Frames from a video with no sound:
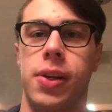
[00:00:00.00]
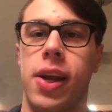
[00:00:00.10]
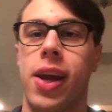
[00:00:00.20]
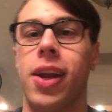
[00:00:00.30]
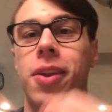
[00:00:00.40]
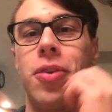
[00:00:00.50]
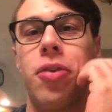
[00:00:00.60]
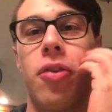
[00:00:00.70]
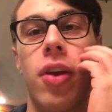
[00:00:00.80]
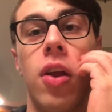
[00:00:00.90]
and this
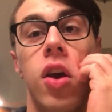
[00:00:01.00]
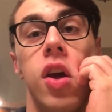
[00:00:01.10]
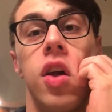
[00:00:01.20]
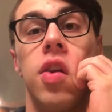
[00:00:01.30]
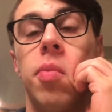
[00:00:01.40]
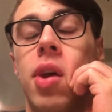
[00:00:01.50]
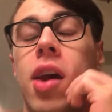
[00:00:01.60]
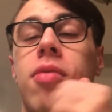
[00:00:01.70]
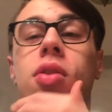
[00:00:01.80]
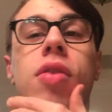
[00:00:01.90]
is something
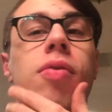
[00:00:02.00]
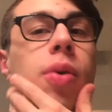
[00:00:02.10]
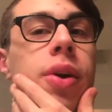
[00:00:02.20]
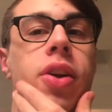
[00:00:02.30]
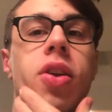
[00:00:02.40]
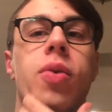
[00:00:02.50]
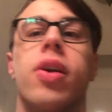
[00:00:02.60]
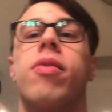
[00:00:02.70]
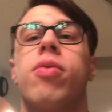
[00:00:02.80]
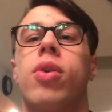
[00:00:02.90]
I've looked forward to
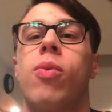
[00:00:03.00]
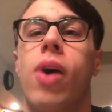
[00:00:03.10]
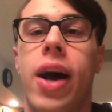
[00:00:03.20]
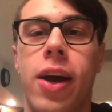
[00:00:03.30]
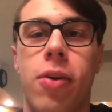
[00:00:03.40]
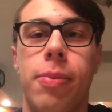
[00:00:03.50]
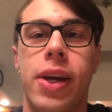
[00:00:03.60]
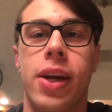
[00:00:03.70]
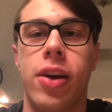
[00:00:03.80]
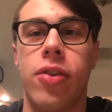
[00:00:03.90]
doing for a while
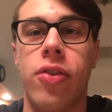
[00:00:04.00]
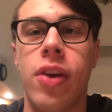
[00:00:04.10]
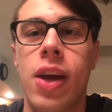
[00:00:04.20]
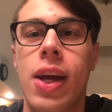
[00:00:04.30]
because